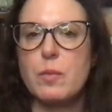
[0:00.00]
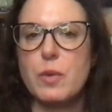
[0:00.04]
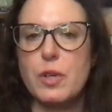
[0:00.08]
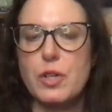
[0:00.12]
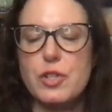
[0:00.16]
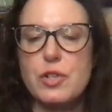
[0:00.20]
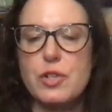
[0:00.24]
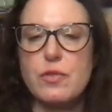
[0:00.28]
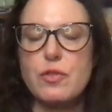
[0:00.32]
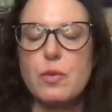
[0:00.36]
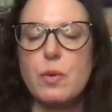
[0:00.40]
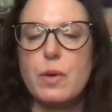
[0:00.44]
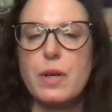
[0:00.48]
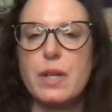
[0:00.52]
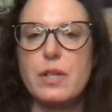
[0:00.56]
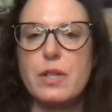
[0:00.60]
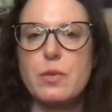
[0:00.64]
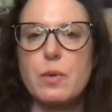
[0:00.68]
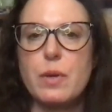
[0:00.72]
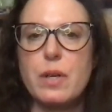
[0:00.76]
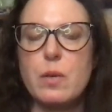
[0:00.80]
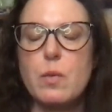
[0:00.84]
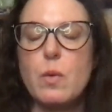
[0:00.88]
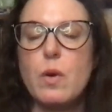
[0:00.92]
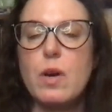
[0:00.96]
March of
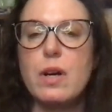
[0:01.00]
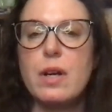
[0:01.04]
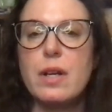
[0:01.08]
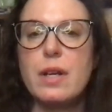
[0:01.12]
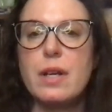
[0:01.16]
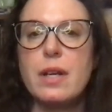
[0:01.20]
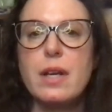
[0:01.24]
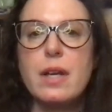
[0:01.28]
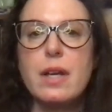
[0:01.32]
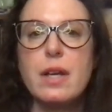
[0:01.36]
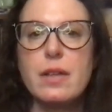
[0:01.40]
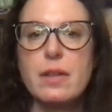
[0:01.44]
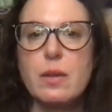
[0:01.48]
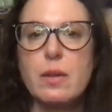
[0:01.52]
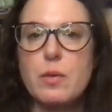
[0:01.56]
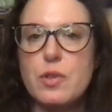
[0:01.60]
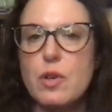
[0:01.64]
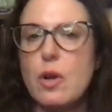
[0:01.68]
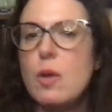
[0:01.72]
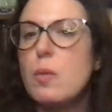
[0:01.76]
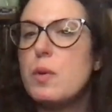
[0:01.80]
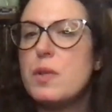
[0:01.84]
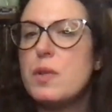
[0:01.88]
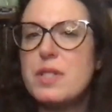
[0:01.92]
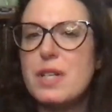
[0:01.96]
2021 that was
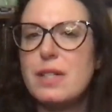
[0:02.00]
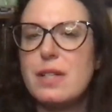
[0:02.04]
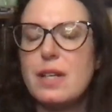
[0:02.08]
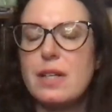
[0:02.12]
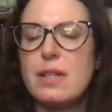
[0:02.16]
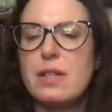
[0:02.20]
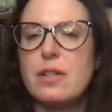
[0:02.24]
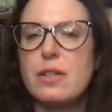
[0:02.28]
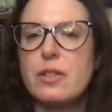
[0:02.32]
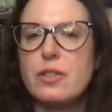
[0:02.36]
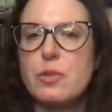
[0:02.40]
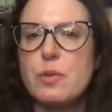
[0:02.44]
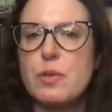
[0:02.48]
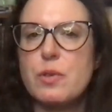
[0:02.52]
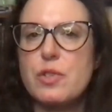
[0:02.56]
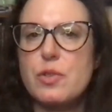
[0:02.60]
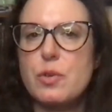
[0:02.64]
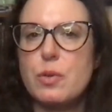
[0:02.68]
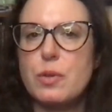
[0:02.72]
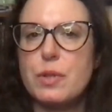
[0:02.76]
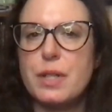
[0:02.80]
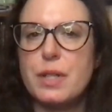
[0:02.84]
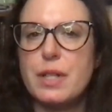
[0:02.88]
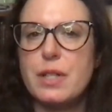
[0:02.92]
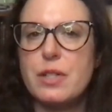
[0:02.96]
almost identical to a
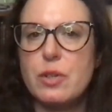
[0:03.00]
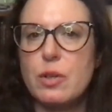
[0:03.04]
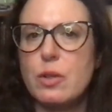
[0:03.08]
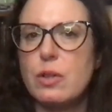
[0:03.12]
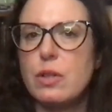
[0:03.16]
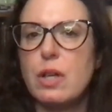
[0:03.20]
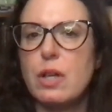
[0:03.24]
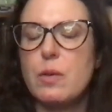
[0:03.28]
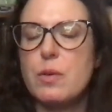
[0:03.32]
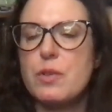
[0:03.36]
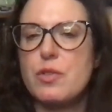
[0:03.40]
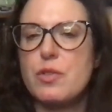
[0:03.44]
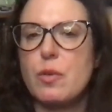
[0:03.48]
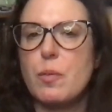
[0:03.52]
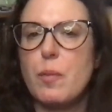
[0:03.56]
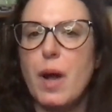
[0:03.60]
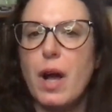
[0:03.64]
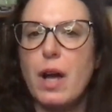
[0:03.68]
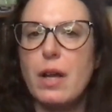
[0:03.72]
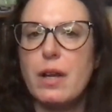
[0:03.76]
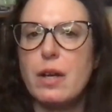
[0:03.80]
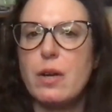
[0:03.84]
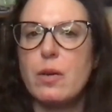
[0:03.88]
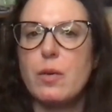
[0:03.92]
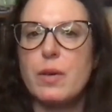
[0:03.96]
story he told Lois
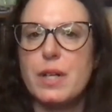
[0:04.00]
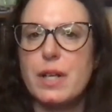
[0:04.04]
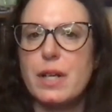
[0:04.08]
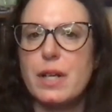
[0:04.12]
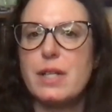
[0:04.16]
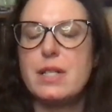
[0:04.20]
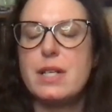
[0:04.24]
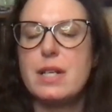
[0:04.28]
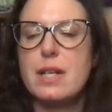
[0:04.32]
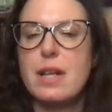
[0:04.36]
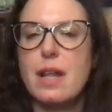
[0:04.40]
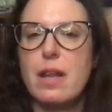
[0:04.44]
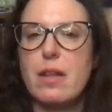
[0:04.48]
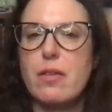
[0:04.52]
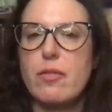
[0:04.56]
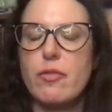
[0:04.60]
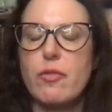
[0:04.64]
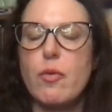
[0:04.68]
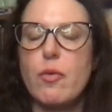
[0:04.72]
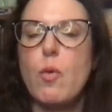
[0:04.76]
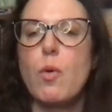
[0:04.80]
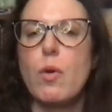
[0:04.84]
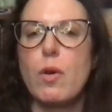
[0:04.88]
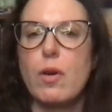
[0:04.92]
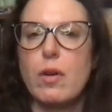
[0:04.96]
Romano in
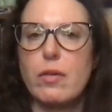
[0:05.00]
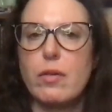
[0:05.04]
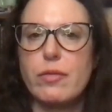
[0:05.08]
1984